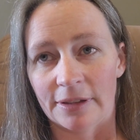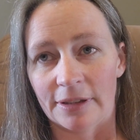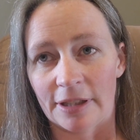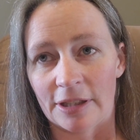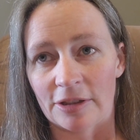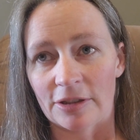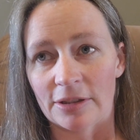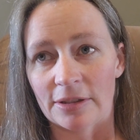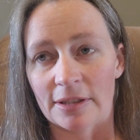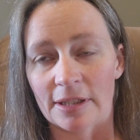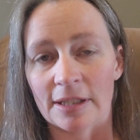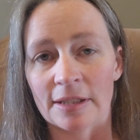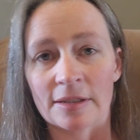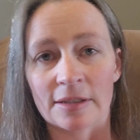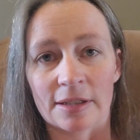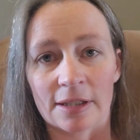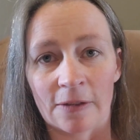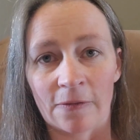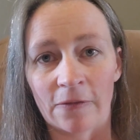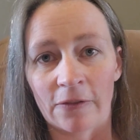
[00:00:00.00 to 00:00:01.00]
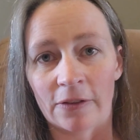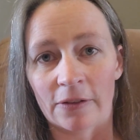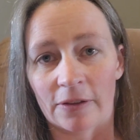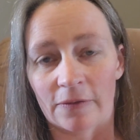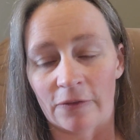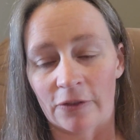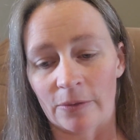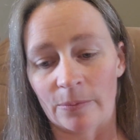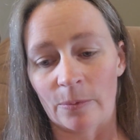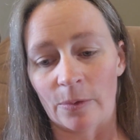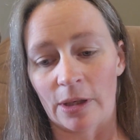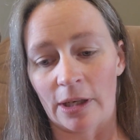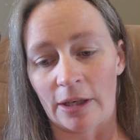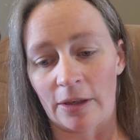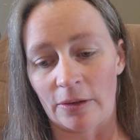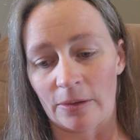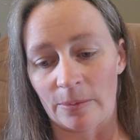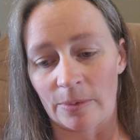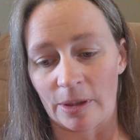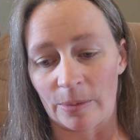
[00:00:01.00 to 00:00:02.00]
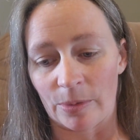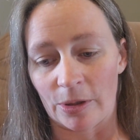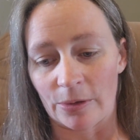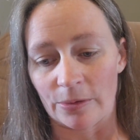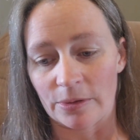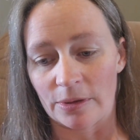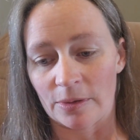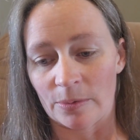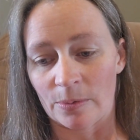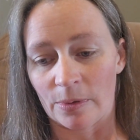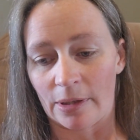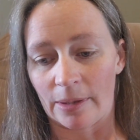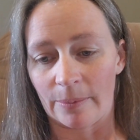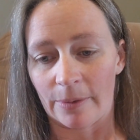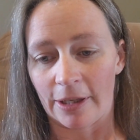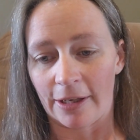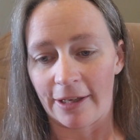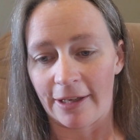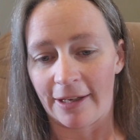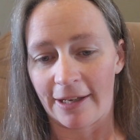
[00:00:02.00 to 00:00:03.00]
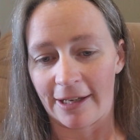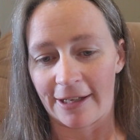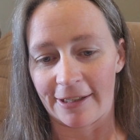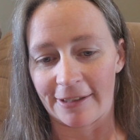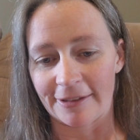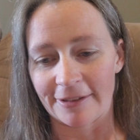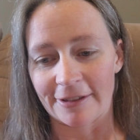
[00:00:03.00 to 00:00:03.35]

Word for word: it's just, it's different from what I normally post is what I'm getting at.